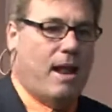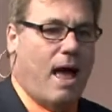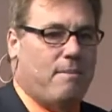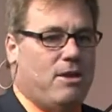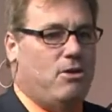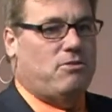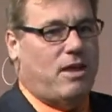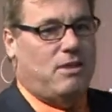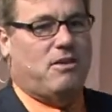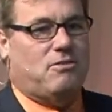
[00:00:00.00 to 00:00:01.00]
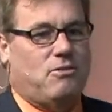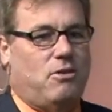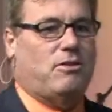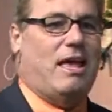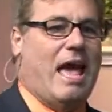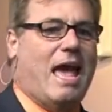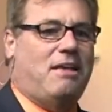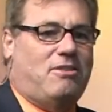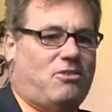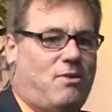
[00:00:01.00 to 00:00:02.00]
I mean, you say, Sister, you say, hey,
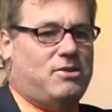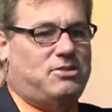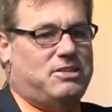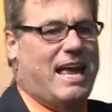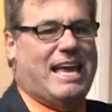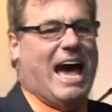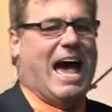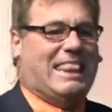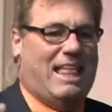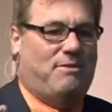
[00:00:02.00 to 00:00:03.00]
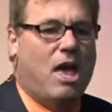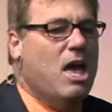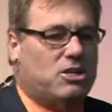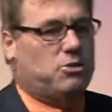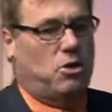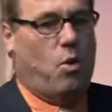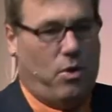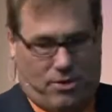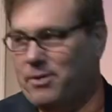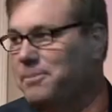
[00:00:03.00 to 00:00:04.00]
Sister Eagle. She said, God love you. She was a
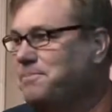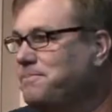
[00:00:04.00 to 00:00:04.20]
northerner.